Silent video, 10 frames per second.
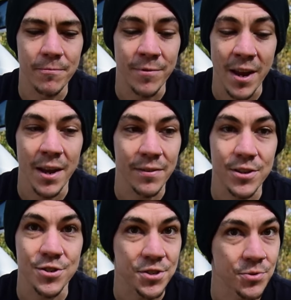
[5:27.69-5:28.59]
van.
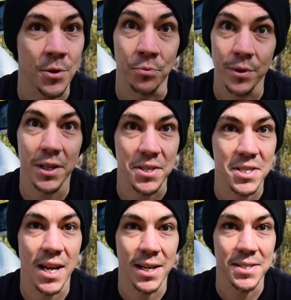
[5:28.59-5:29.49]
They really
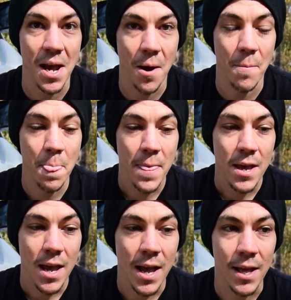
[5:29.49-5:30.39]
stand out.
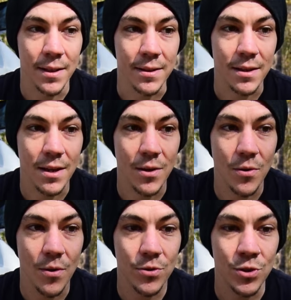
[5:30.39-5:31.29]
And
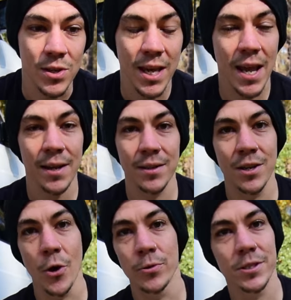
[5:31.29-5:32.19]
you can't
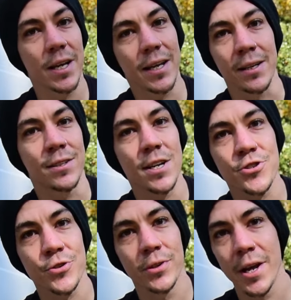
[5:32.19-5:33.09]
go to like an
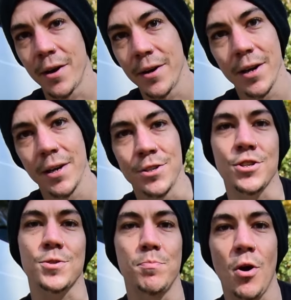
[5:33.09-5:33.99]
industrial area and
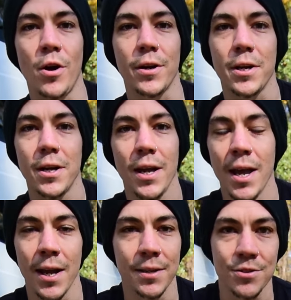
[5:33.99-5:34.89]
just park
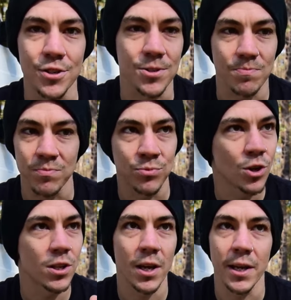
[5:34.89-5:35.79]
and just
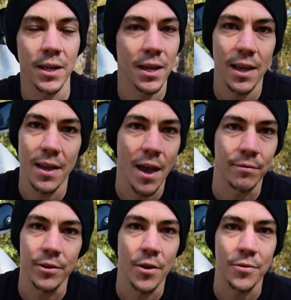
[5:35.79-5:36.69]
look like
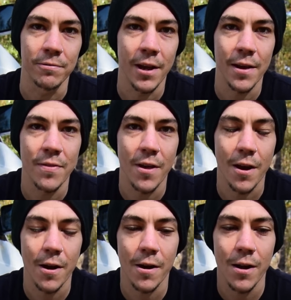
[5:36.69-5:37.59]
every other van
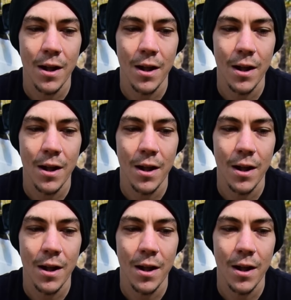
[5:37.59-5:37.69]
there.